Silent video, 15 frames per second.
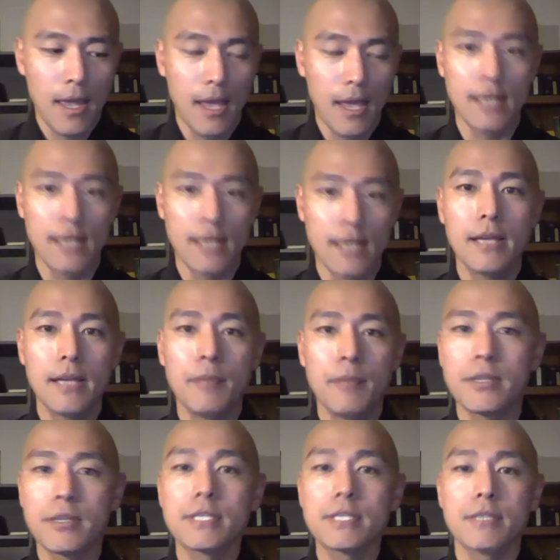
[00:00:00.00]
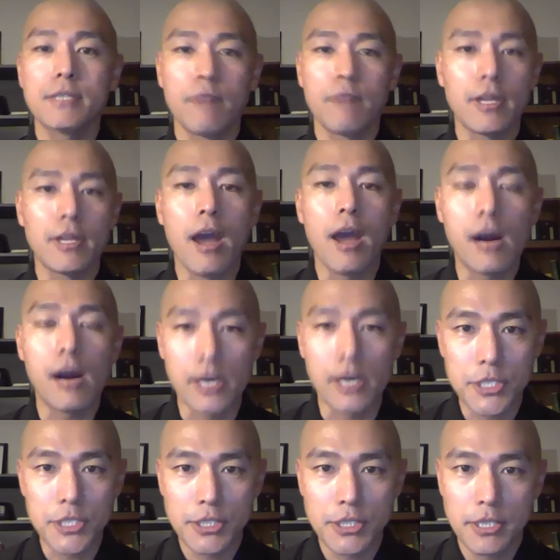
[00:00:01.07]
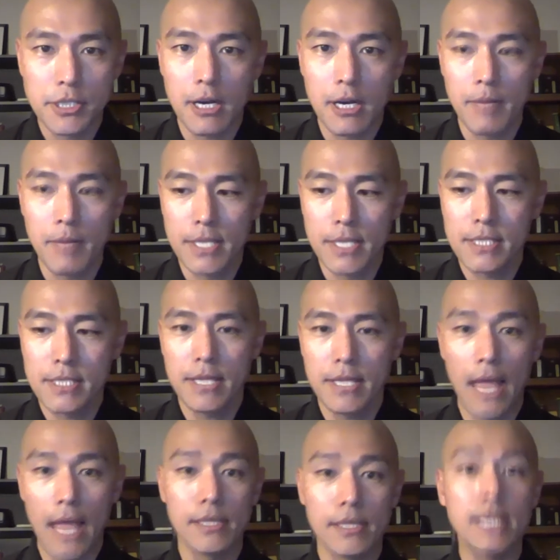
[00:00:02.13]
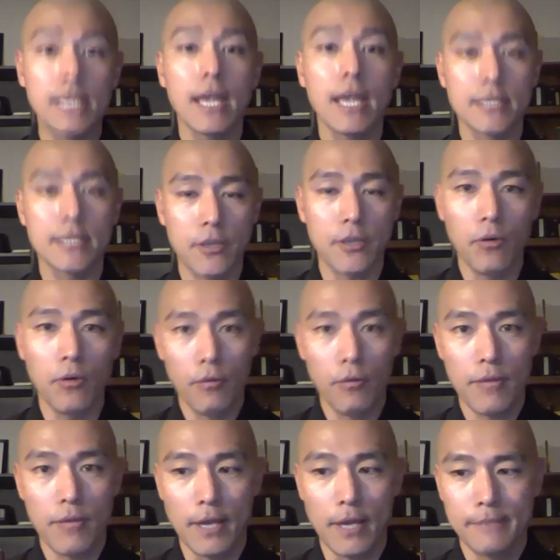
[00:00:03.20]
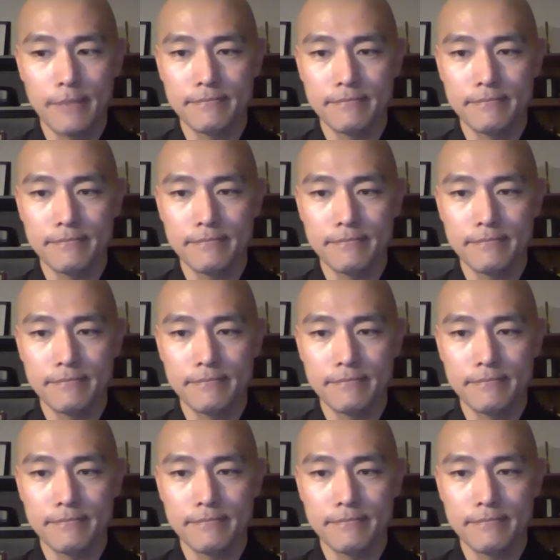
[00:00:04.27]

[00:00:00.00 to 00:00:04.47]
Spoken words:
And it appears as a really harsh comment that negates the whole thing.